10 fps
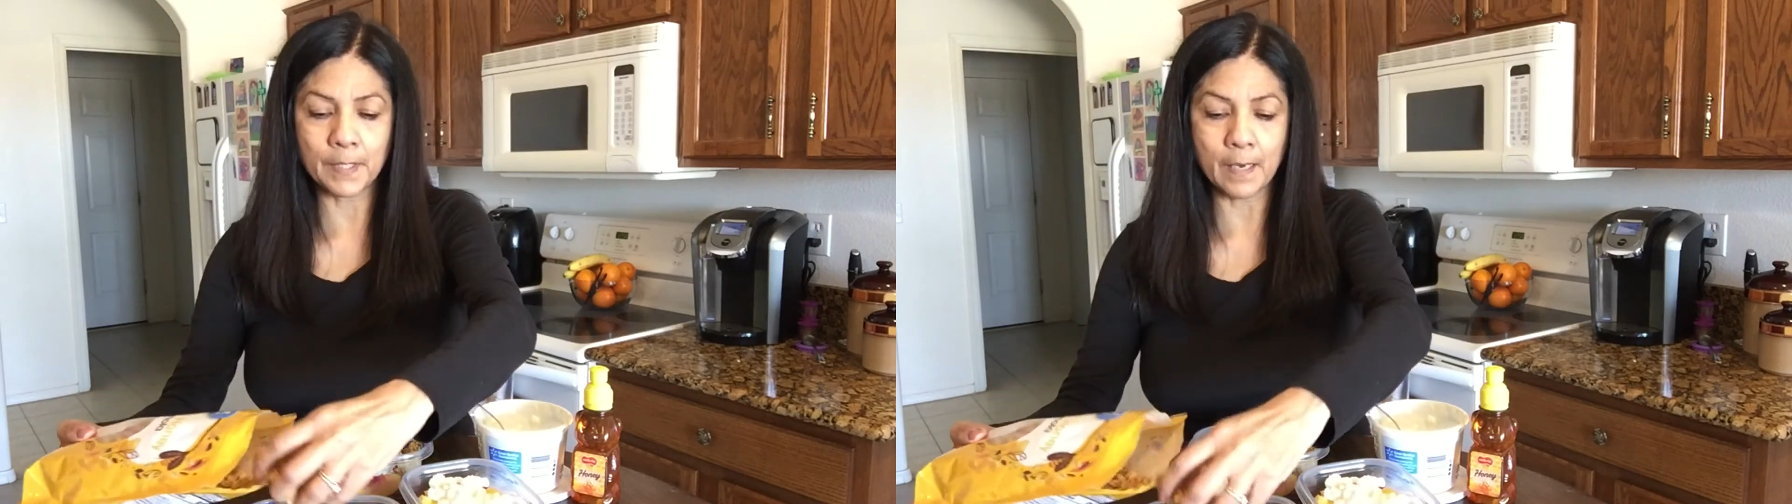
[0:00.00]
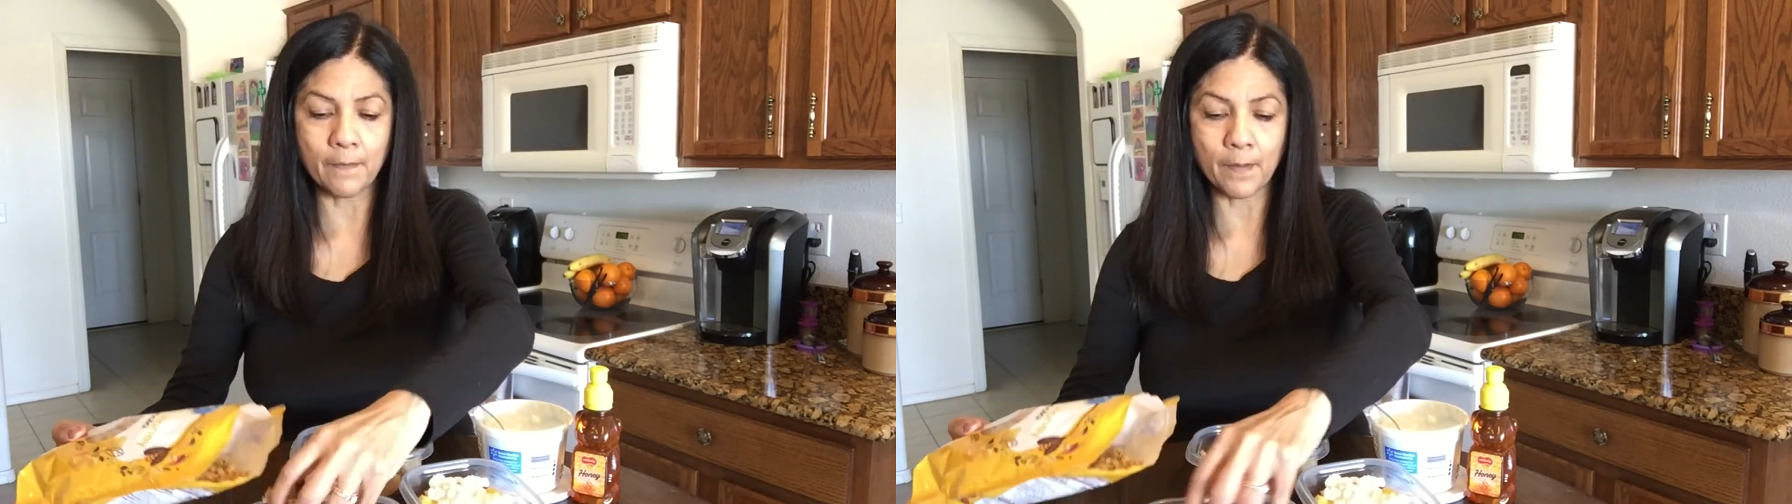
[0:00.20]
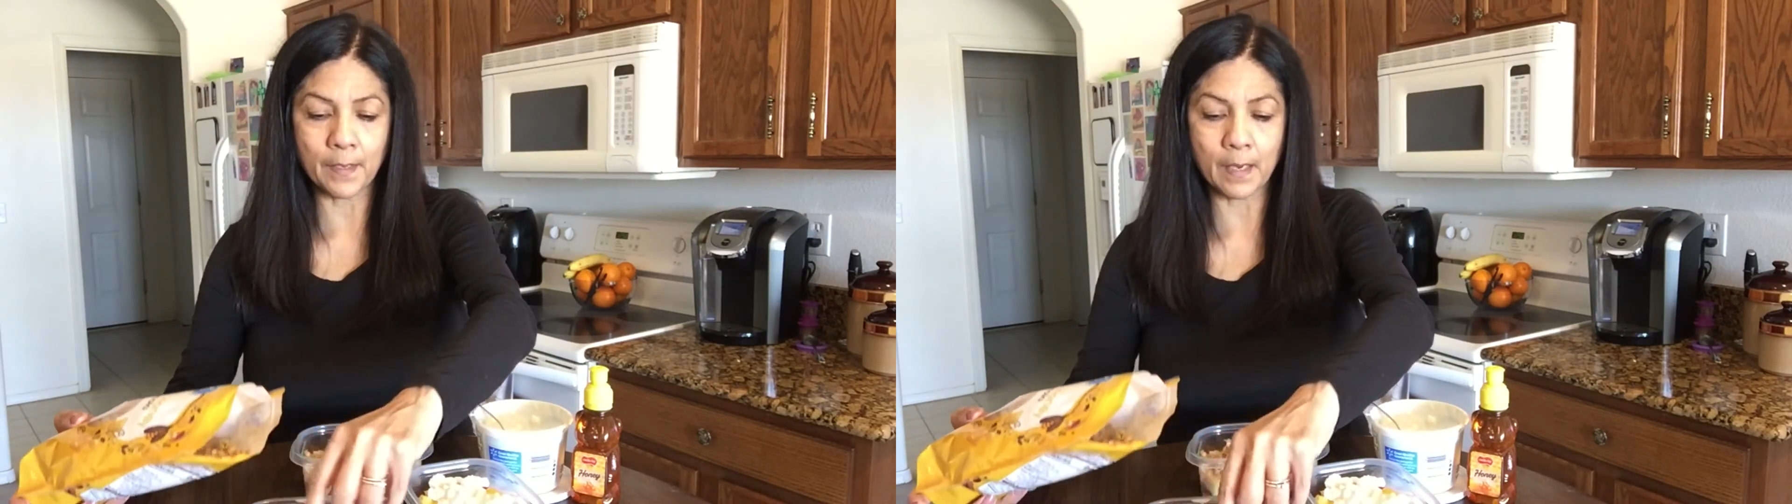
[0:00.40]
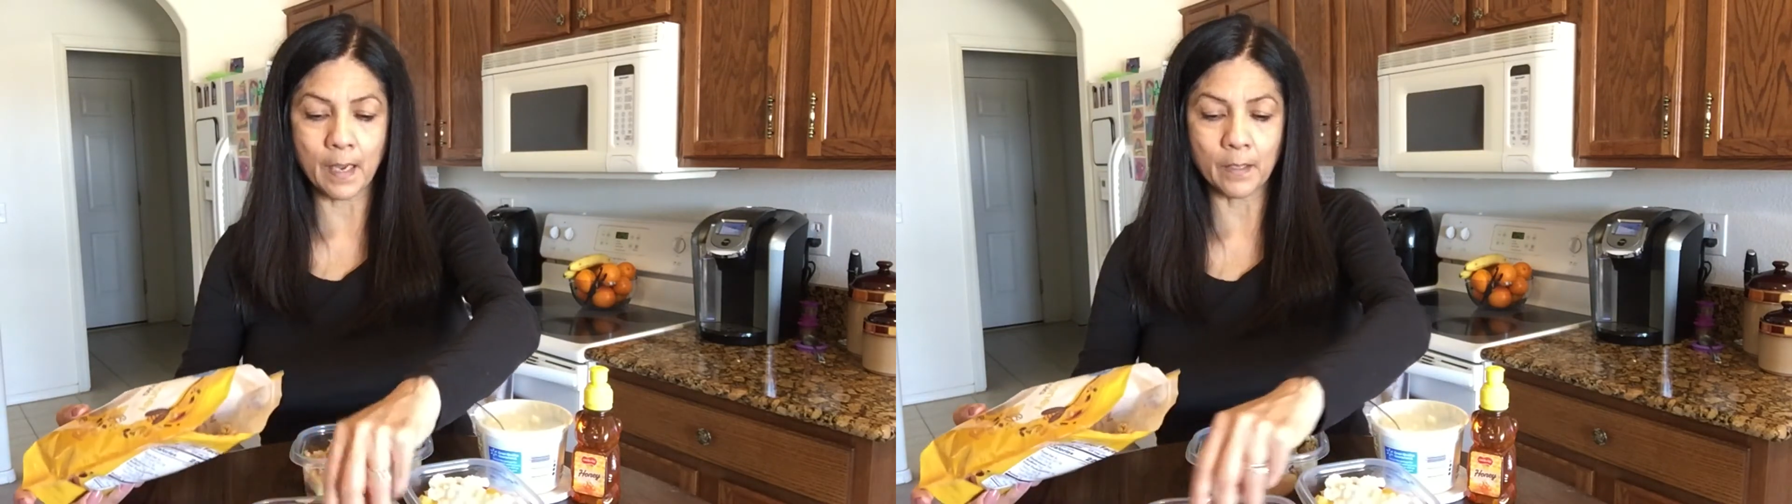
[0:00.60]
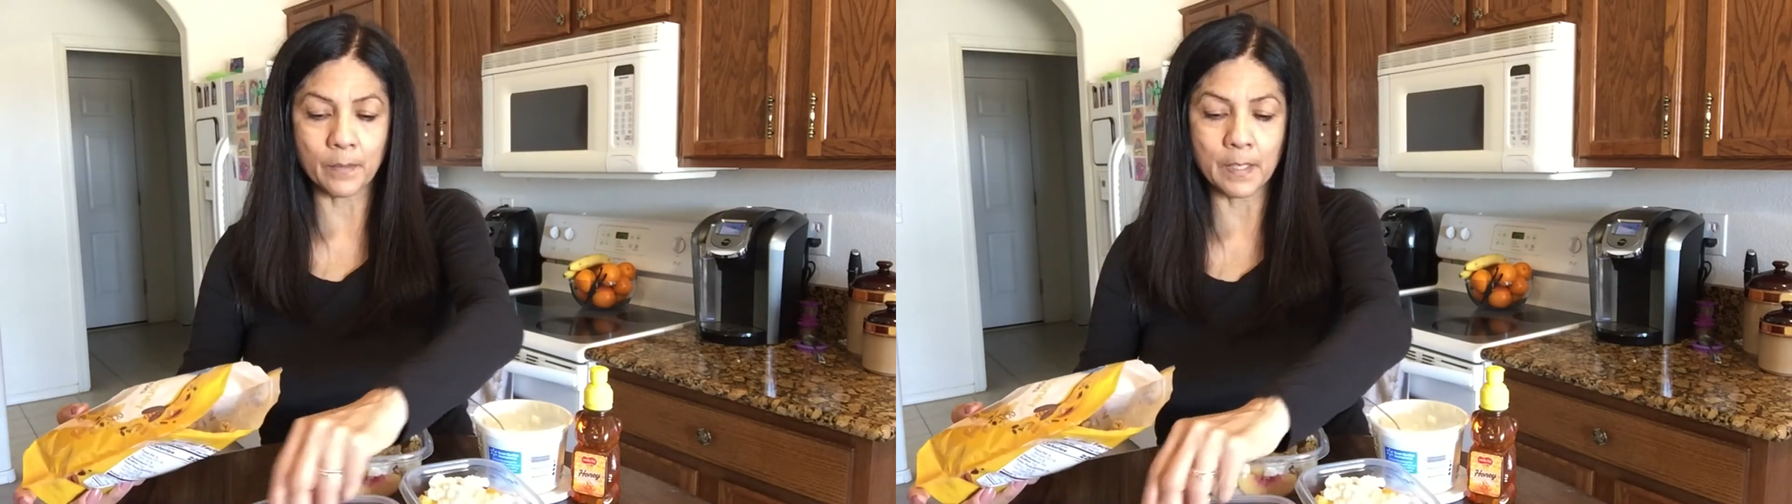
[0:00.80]
save on the
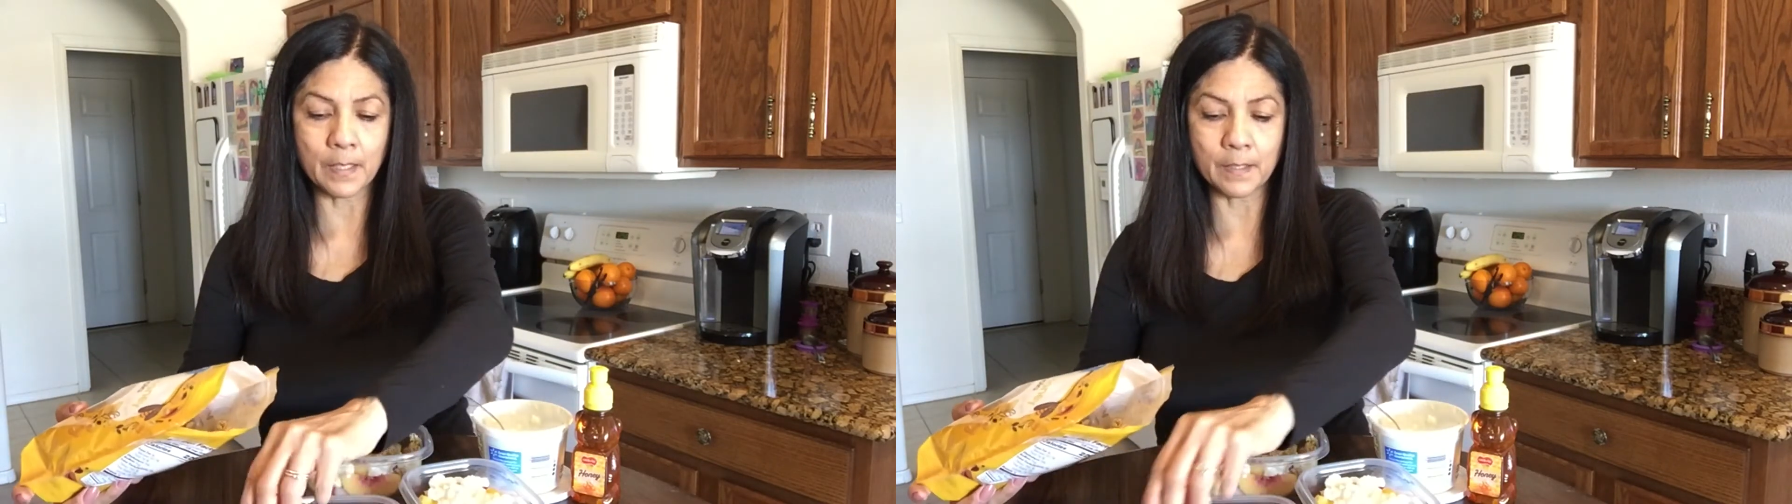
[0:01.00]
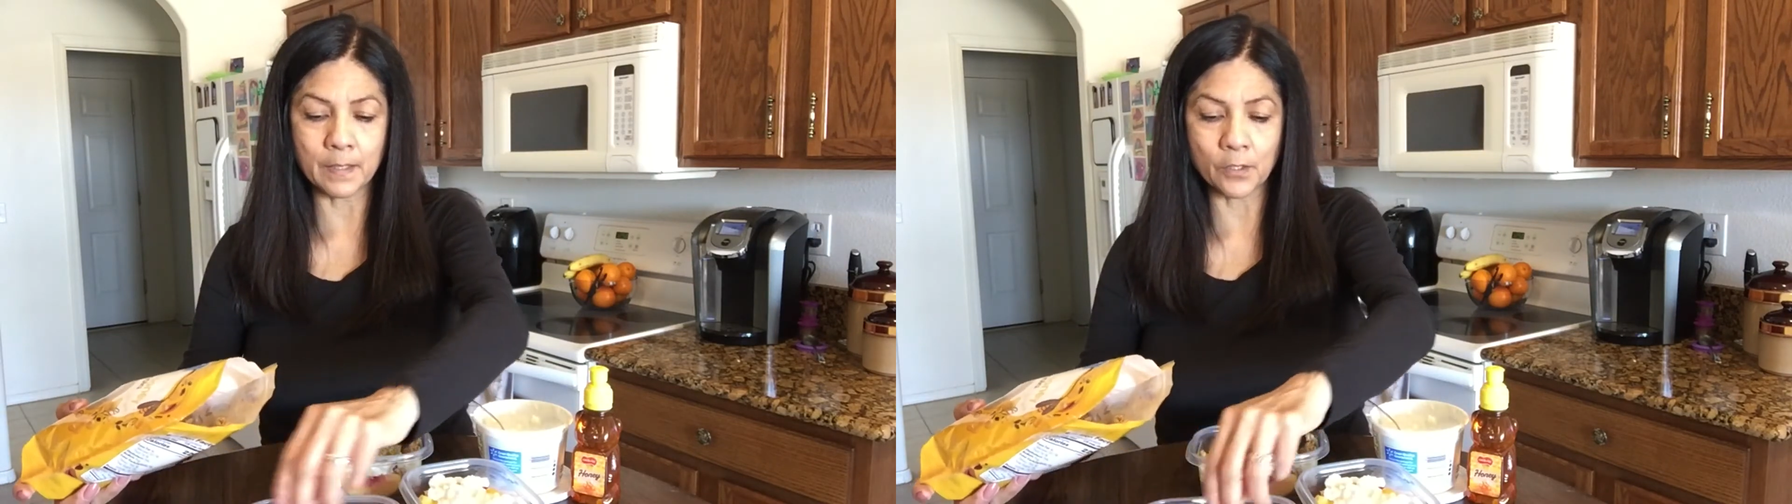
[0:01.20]
calories,